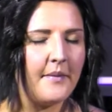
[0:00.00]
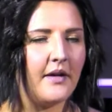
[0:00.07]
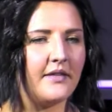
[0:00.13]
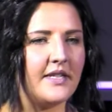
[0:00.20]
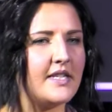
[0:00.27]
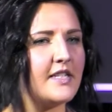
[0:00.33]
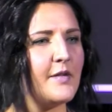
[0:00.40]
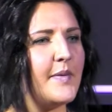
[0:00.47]

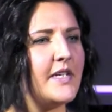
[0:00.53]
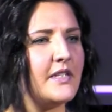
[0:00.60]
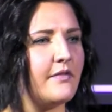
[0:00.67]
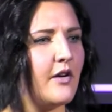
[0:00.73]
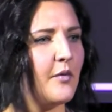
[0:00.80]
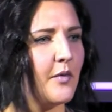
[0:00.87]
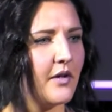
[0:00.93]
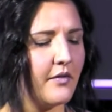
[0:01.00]
this is a piece of
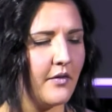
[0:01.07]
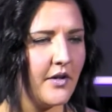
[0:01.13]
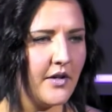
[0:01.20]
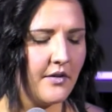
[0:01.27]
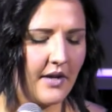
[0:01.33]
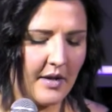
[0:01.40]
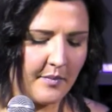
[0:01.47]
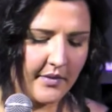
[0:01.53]
homework for
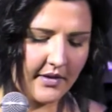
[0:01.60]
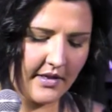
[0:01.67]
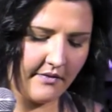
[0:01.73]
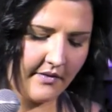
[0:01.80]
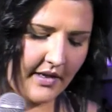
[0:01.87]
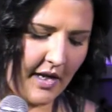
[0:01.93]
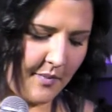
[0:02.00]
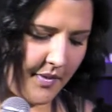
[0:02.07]
you. I believe
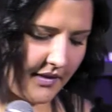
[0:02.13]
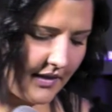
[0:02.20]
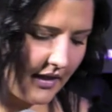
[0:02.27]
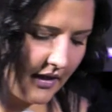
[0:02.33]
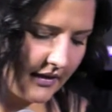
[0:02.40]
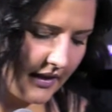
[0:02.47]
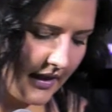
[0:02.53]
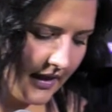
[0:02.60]
that I put that
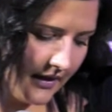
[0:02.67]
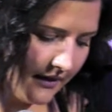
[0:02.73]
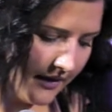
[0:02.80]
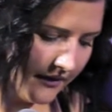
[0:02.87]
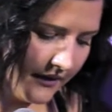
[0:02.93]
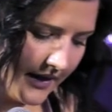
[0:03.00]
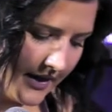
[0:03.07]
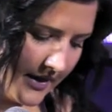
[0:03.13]
on the handout.
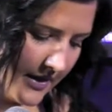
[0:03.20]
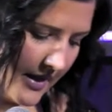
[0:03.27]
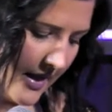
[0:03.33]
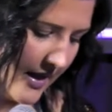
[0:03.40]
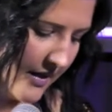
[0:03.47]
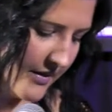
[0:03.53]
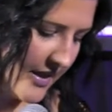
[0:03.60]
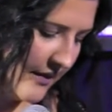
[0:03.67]
If I did
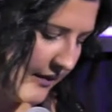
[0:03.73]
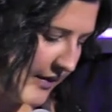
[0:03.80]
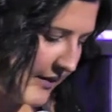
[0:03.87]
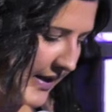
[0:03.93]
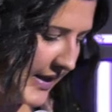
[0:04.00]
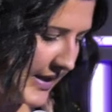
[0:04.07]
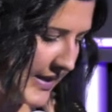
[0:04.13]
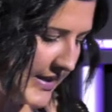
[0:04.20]
not, definitely
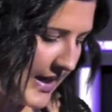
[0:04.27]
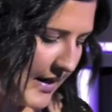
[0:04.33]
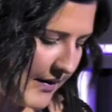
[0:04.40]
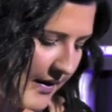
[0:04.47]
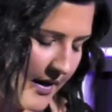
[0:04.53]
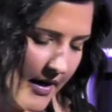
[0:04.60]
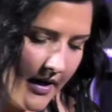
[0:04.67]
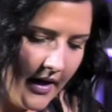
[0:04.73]
write this down.